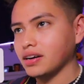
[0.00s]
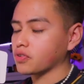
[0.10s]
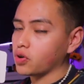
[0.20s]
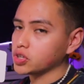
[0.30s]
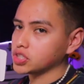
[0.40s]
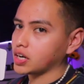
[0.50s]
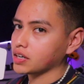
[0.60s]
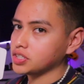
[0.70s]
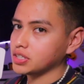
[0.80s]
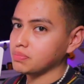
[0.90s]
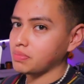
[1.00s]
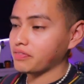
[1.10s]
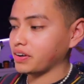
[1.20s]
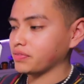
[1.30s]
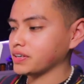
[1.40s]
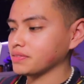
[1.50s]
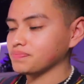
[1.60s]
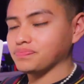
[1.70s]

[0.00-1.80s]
Of course, chocolate chip, my favorite.